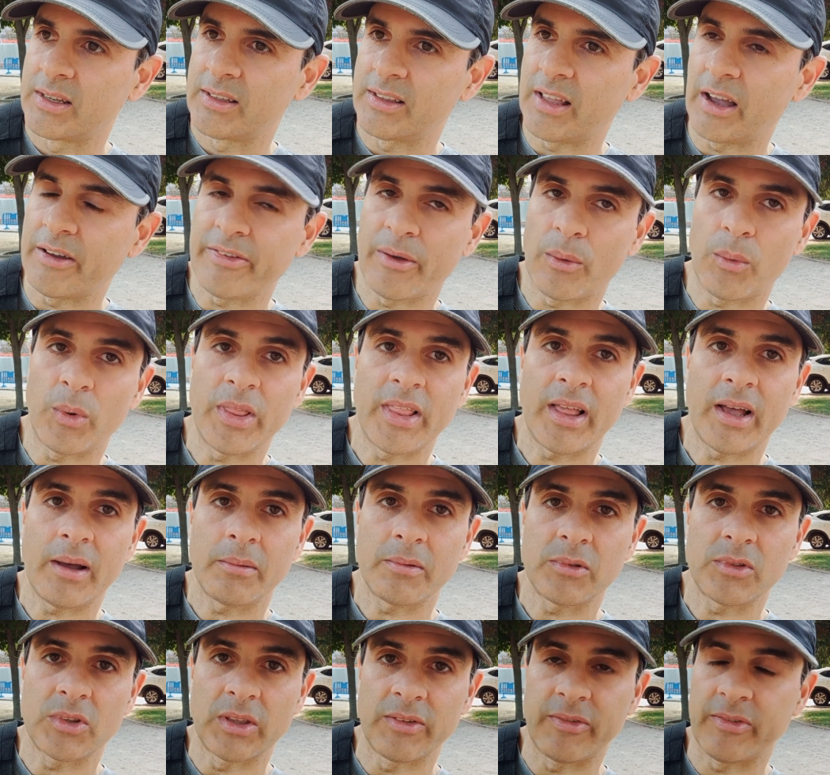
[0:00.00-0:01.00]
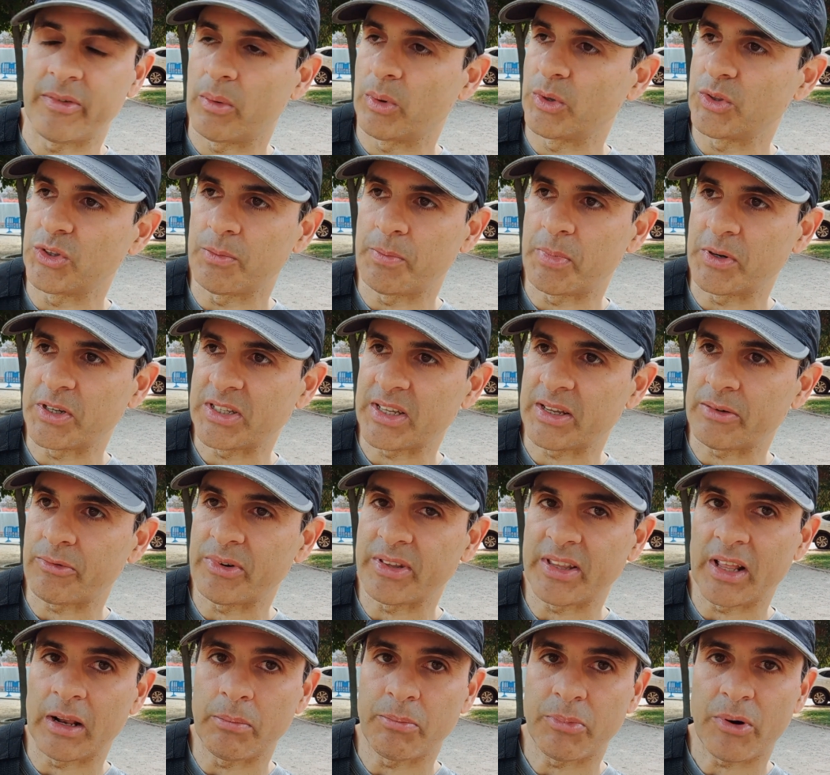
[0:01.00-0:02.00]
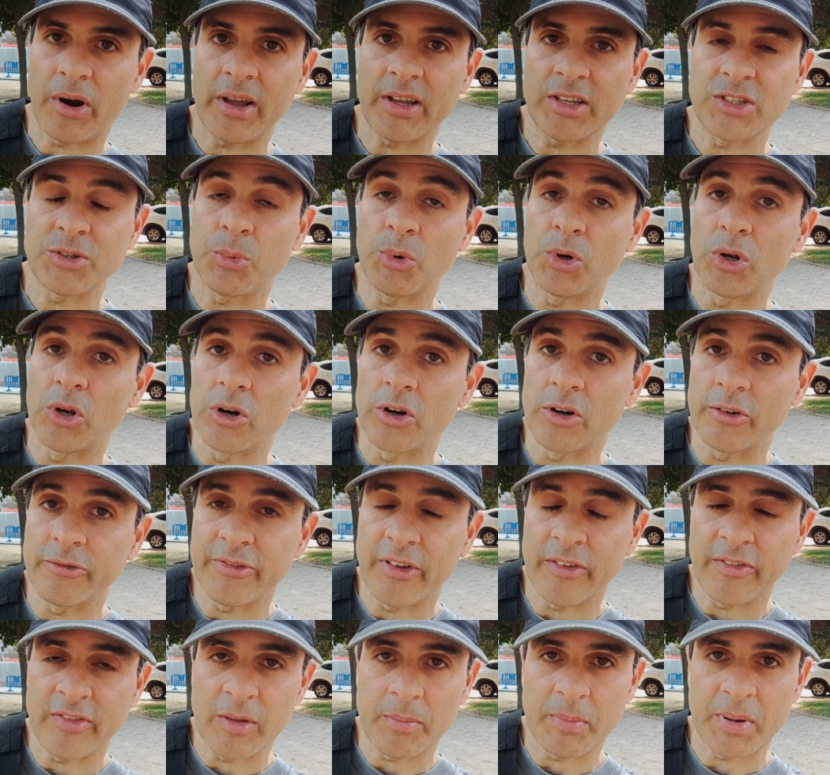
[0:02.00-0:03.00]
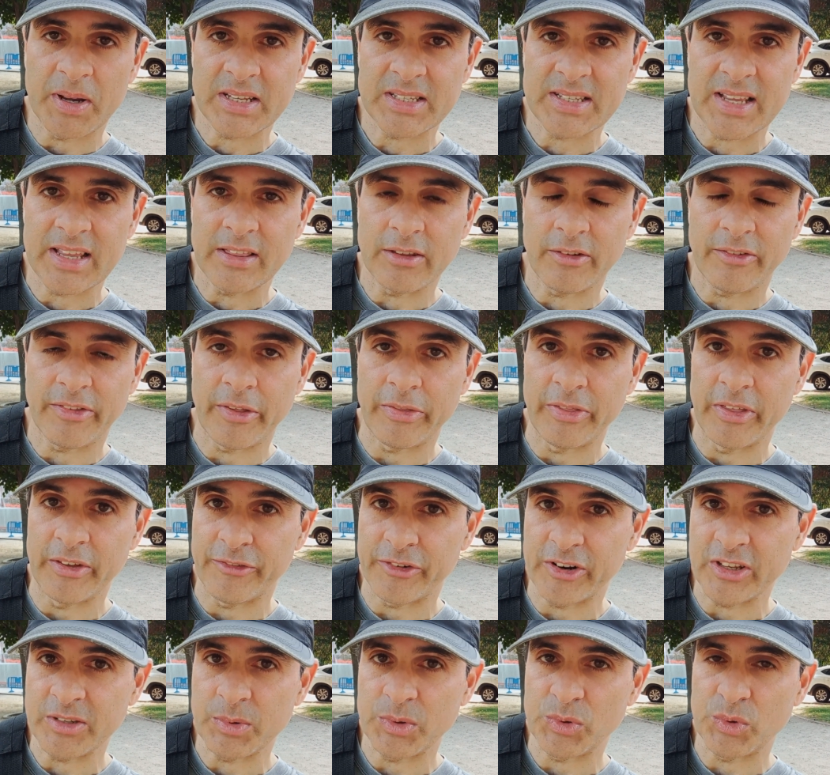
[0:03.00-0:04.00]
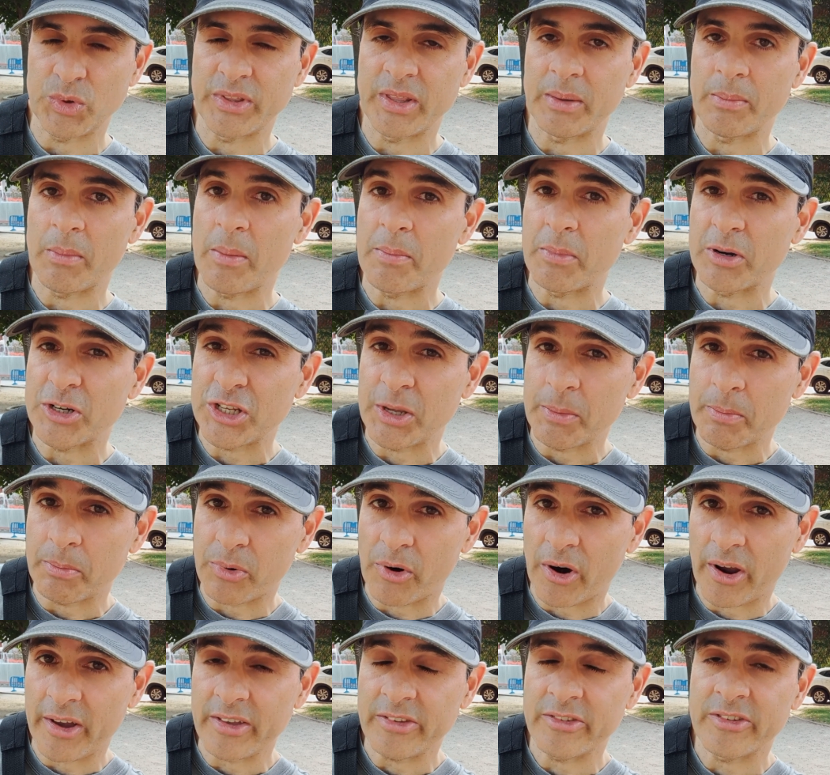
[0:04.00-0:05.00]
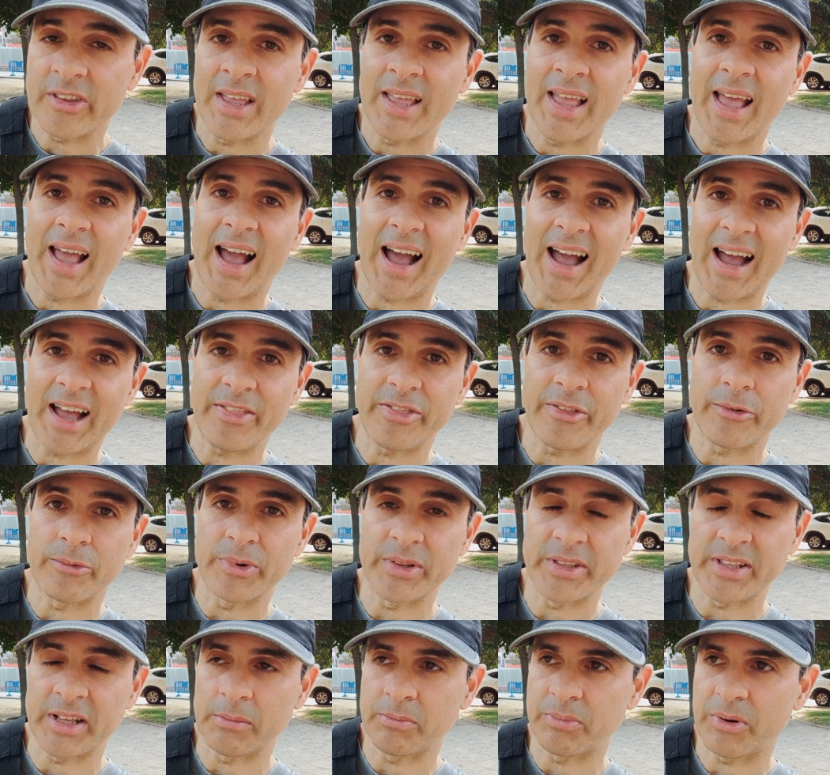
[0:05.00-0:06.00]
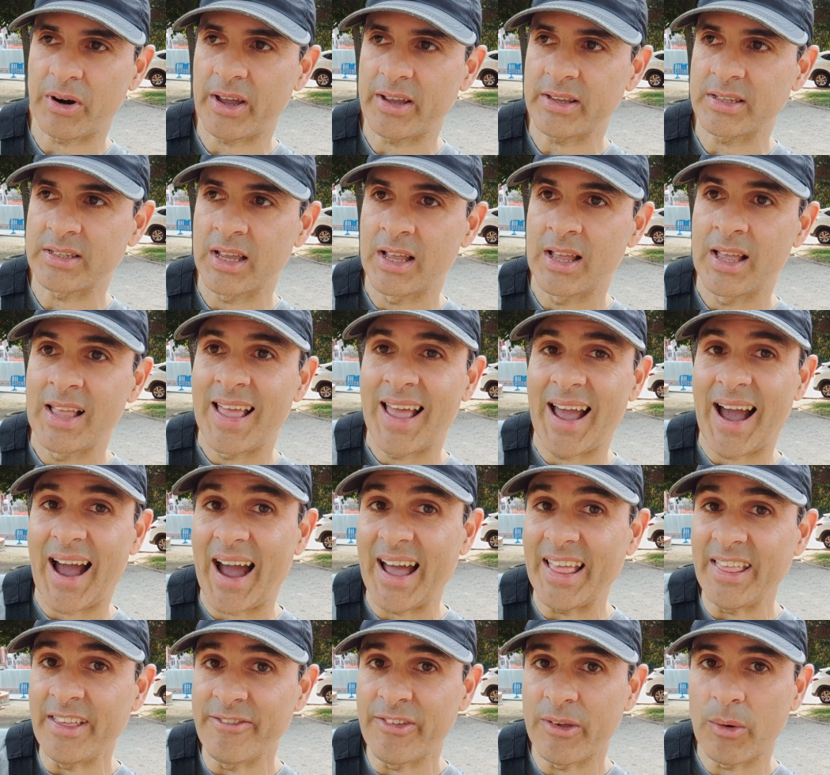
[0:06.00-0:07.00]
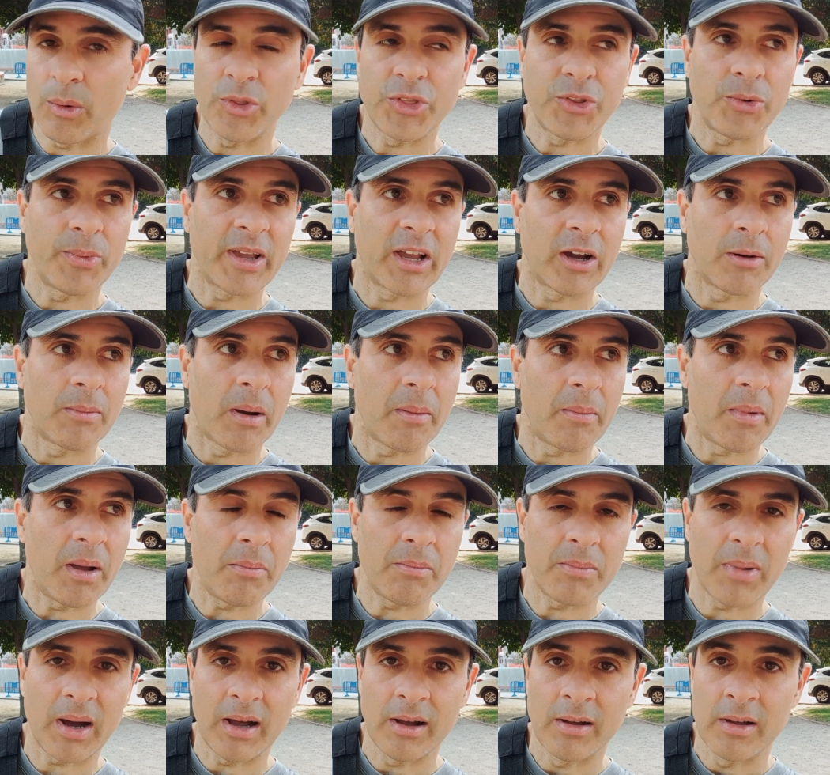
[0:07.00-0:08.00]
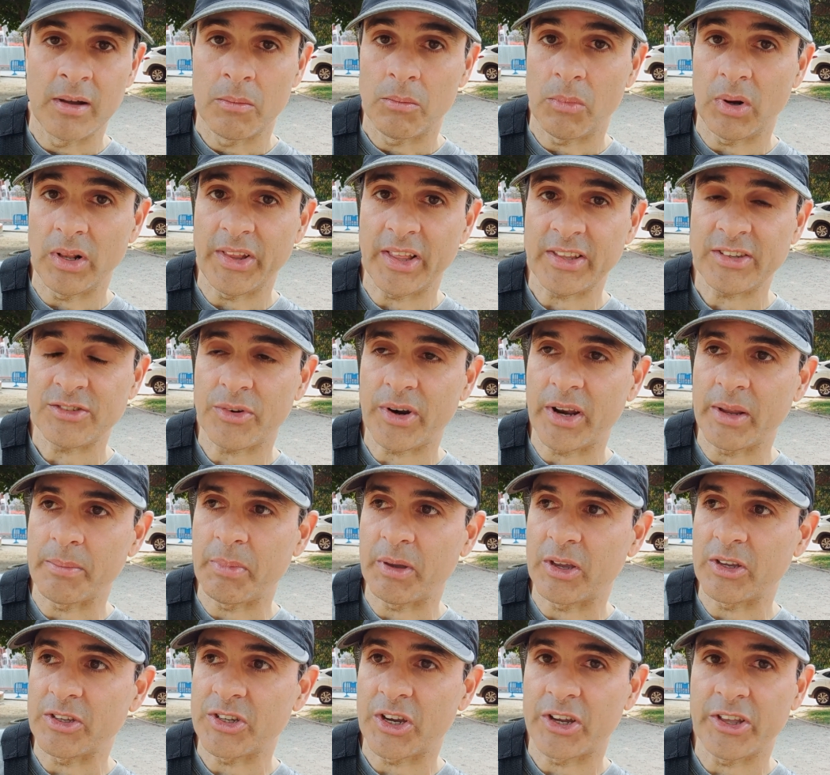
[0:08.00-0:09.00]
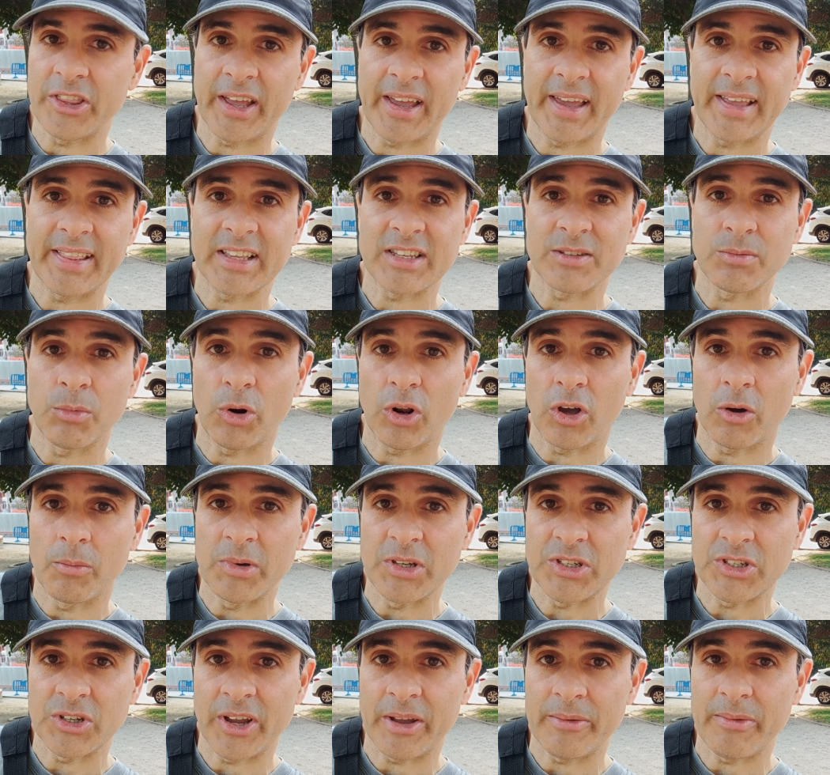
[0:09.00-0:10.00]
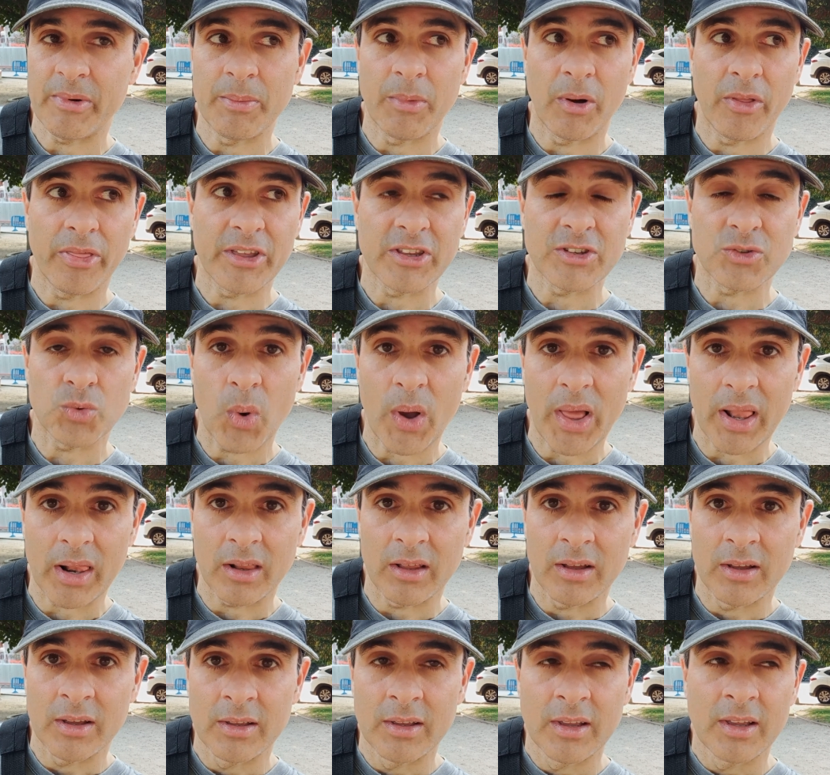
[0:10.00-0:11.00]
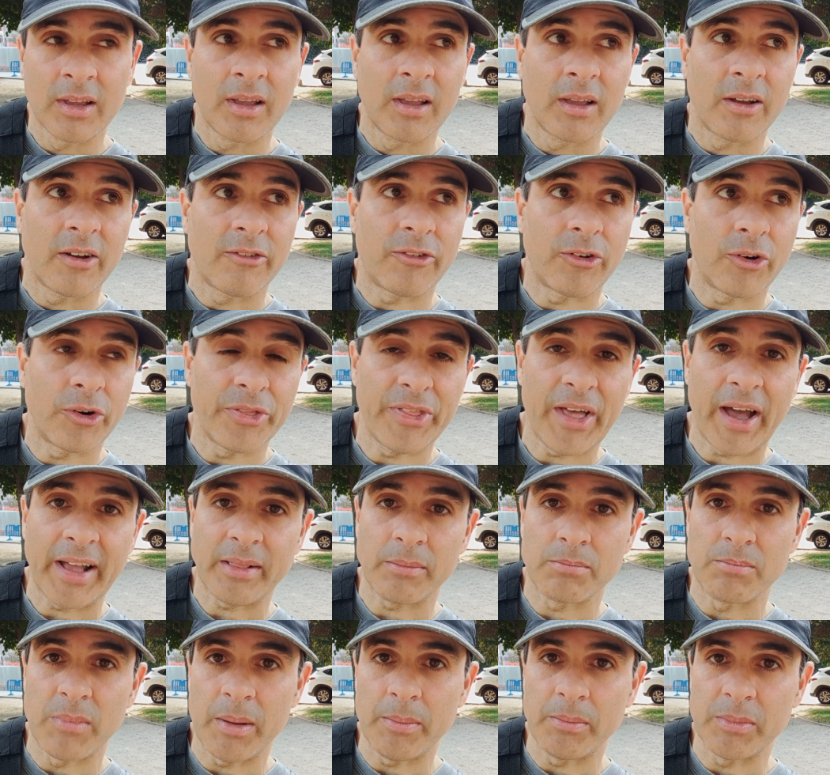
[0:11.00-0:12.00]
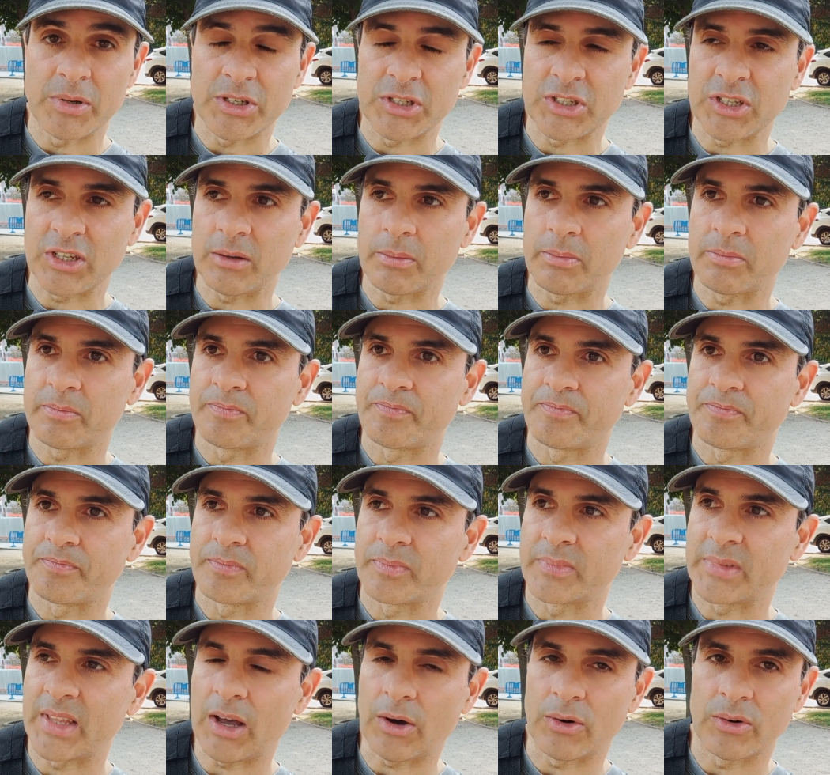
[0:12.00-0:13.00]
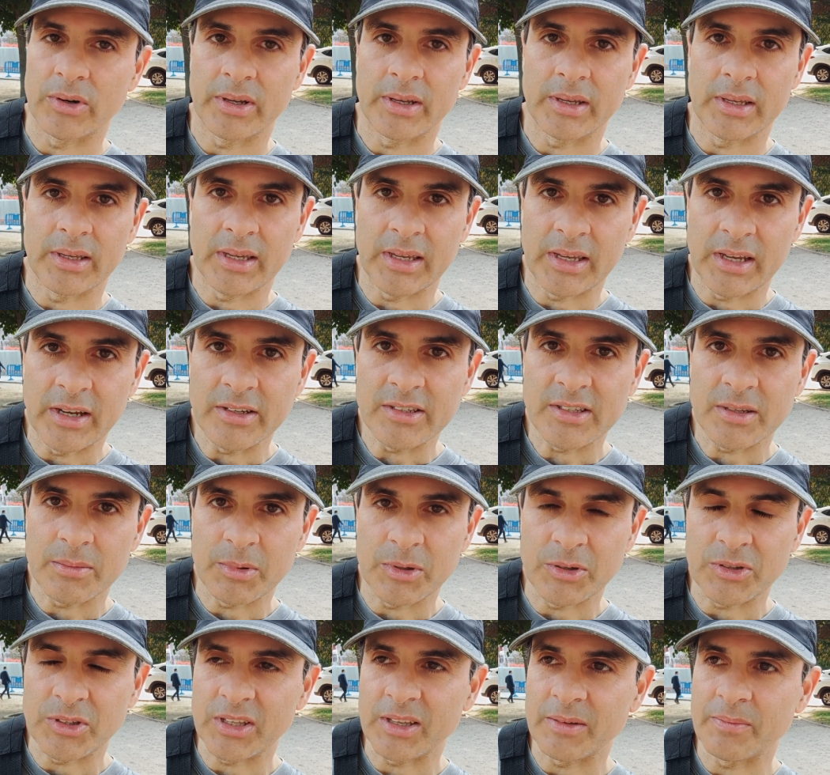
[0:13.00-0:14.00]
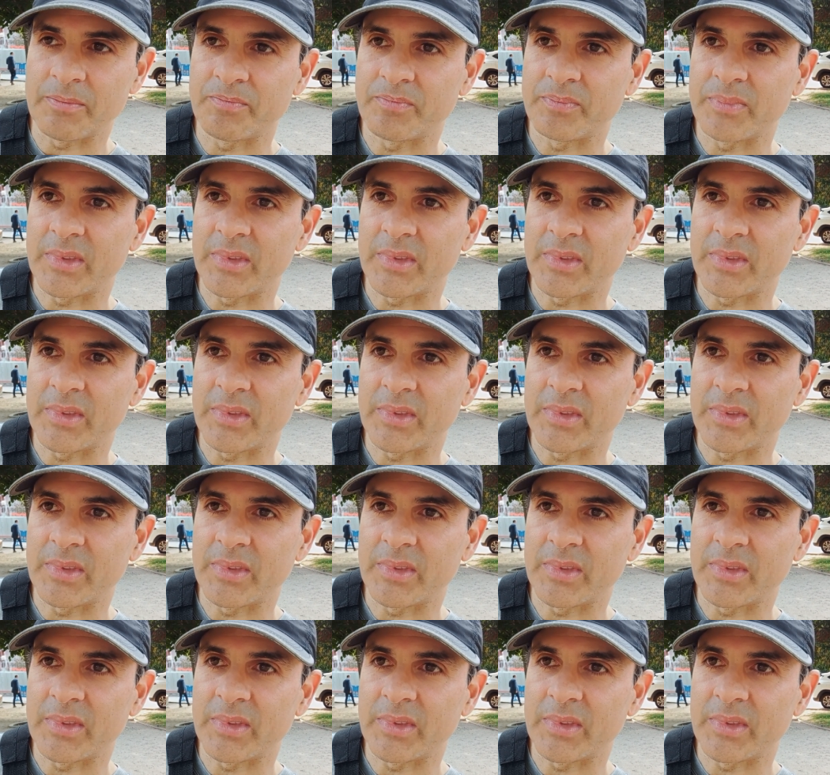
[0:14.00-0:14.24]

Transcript: Now, if you, wanna, if you want to purchase a retail price, you will earn 50% of the difference between the membership price and the retail price. And if you want to become a member, well, that's great because you're going to get a small commission every month as well for that membership. Now, here's the beauty.